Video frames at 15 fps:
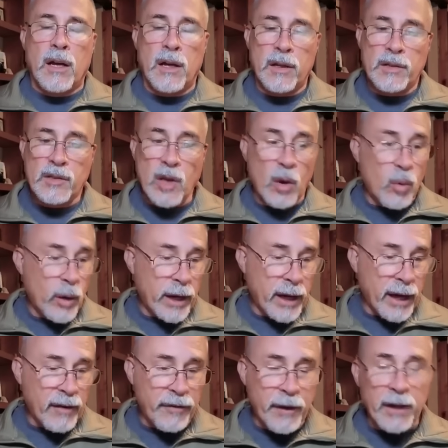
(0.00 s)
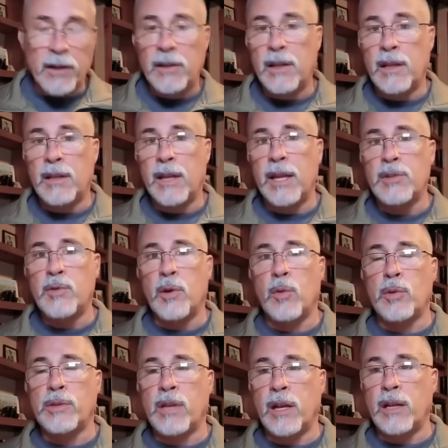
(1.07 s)
So we kind of figured that Israel
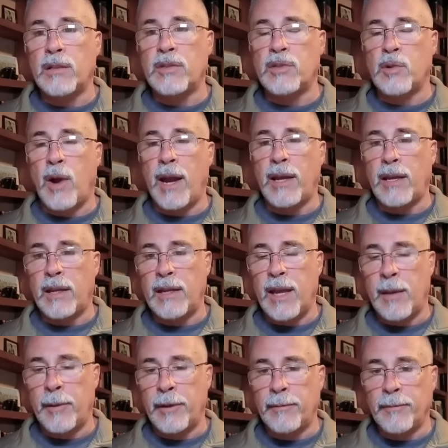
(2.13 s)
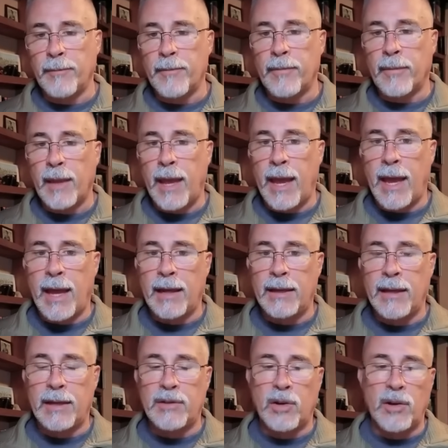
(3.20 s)
was going to strike Yemen, and
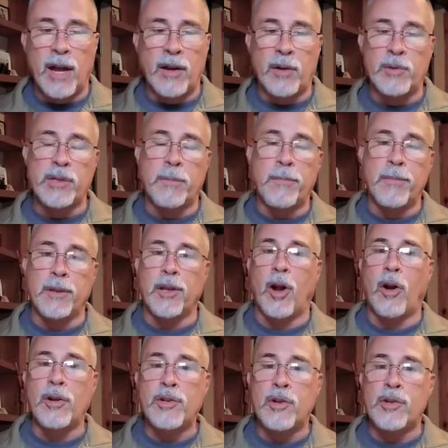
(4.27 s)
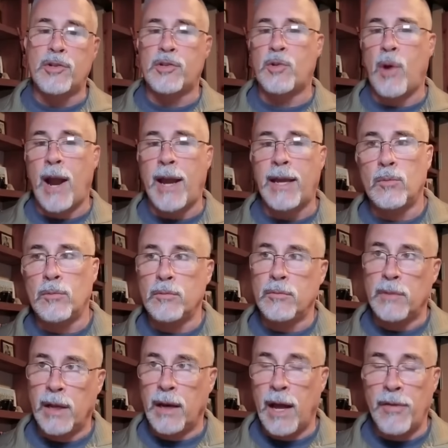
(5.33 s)
it turned out it was a larger strike
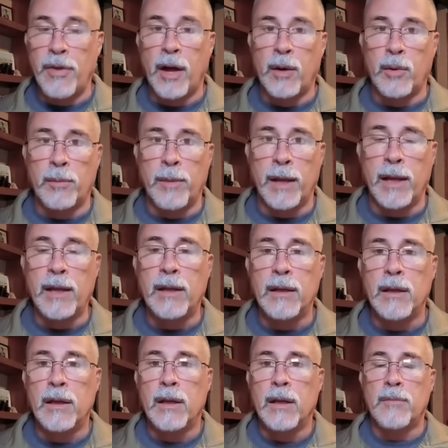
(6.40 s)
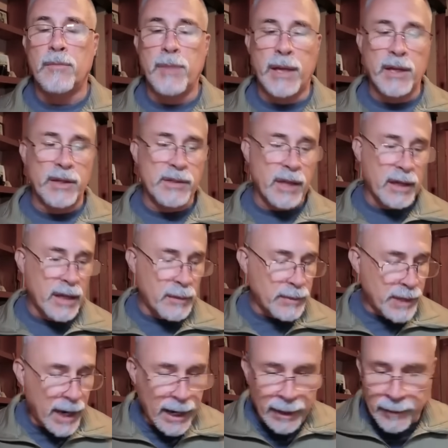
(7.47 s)
than I thought it would be, because I keep
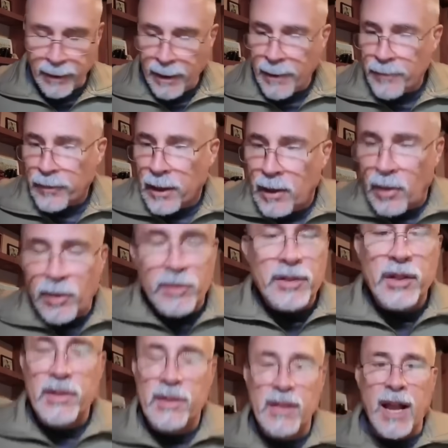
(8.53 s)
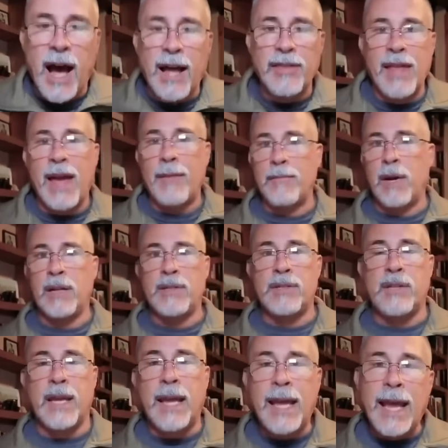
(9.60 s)
saying, there's just not that much
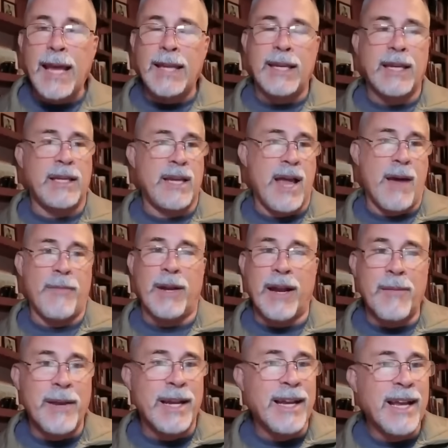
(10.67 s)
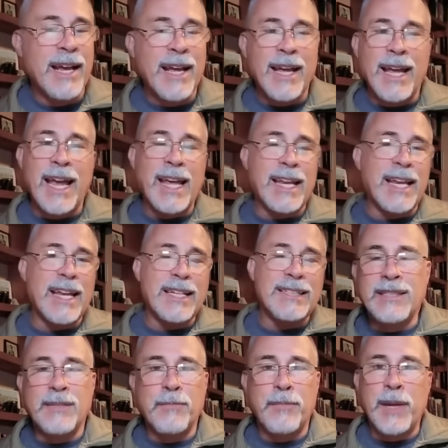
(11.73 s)
to hit in Yemen. I mean, it
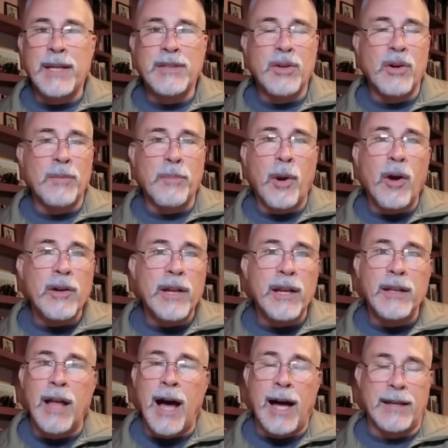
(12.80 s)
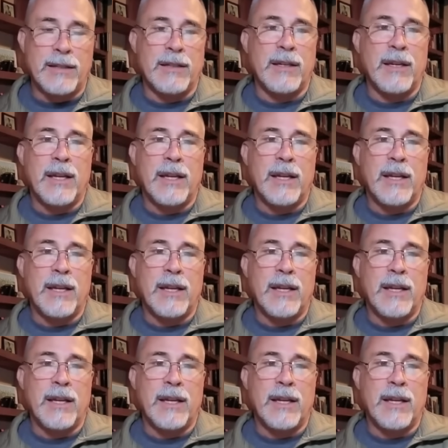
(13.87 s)
is a big dirt parking lot.